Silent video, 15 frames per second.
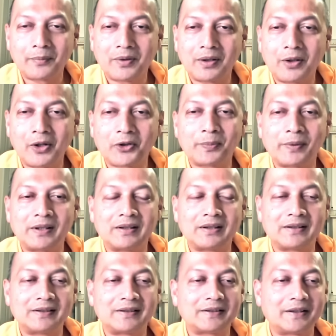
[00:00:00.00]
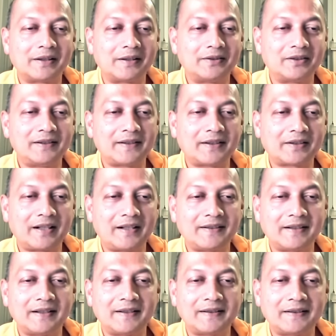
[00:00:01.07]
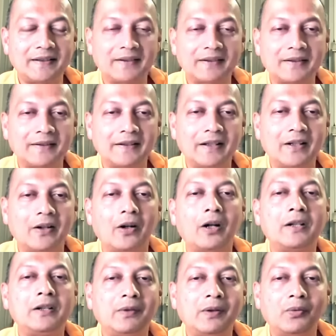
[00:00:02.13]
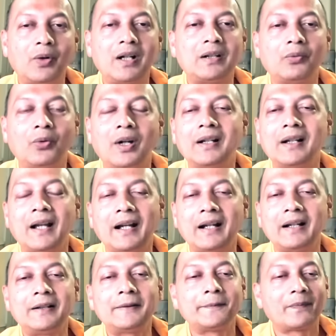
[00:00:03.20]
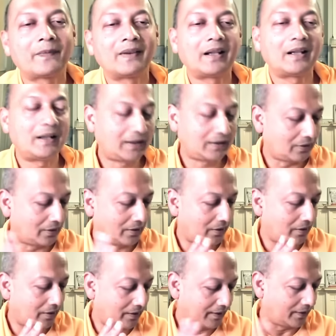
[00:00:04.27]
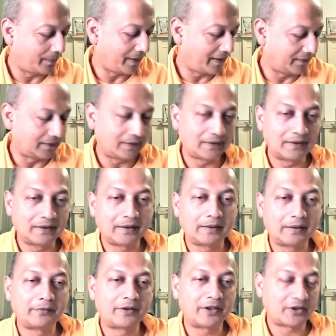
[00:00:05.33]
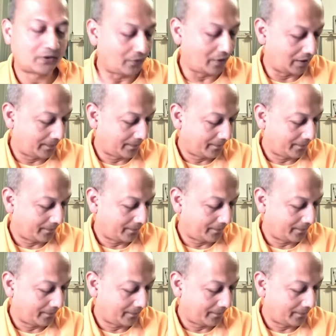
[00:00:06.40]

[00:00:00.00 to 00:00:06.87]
gospel. Jesus Christ says this. Or you will want one and neglect or despise the first one.